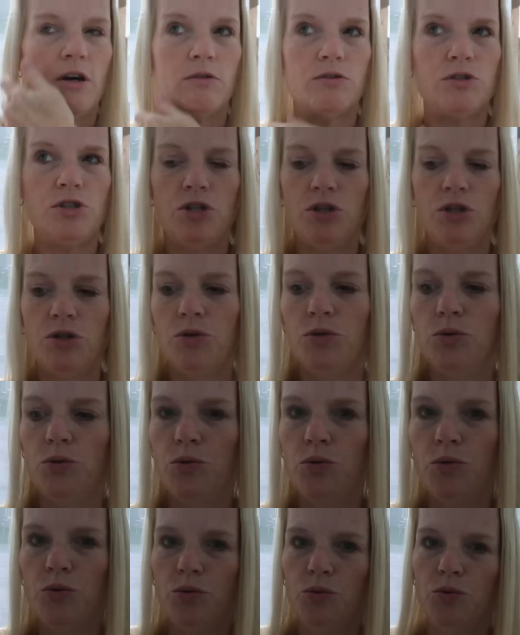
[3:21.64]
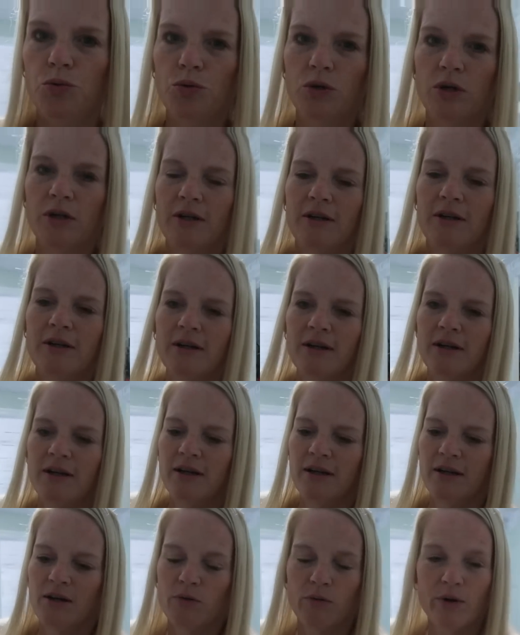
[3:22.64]
go to
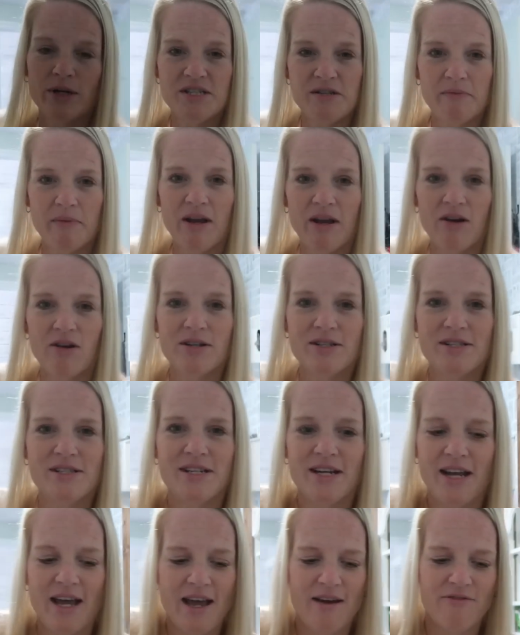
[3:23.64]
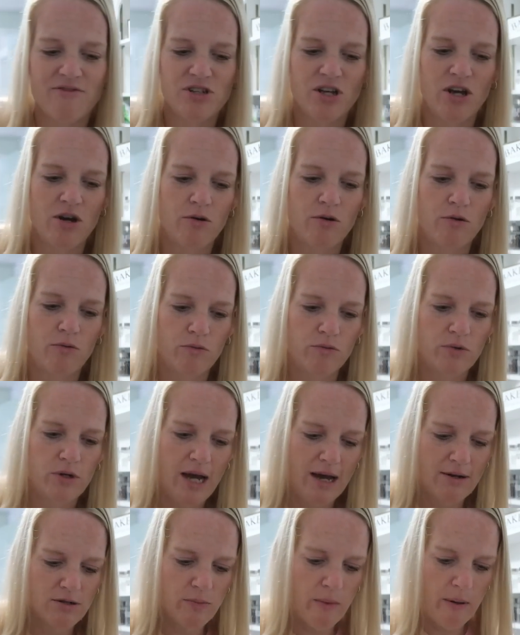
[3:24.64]
run some errands today. I have to go
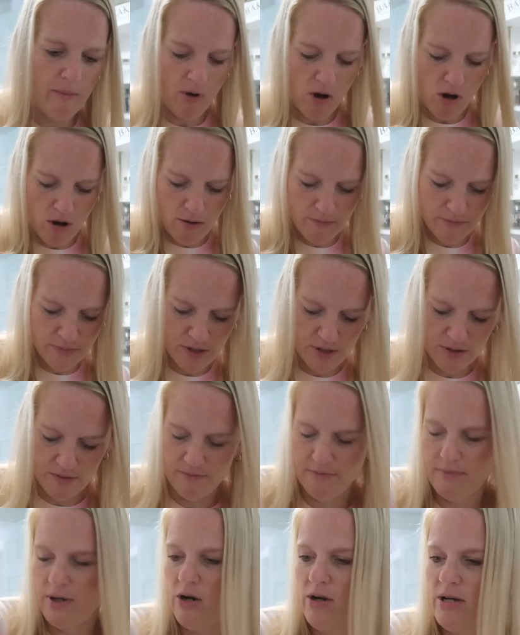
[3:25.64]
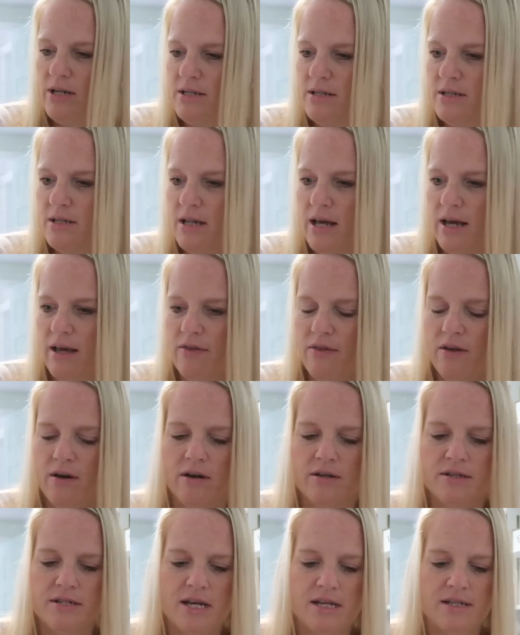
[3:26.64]
out to my mom's. Marion's like
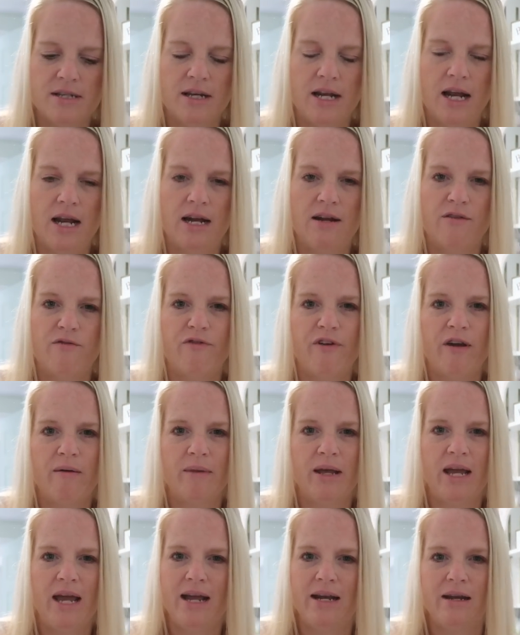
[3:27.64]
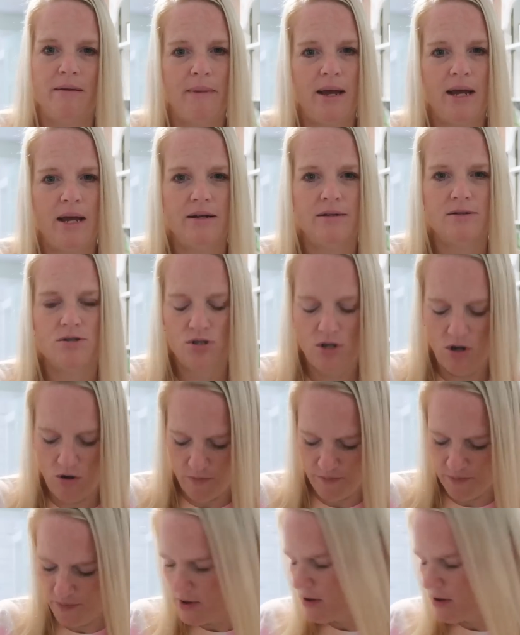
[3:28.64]
the designated family handyman, so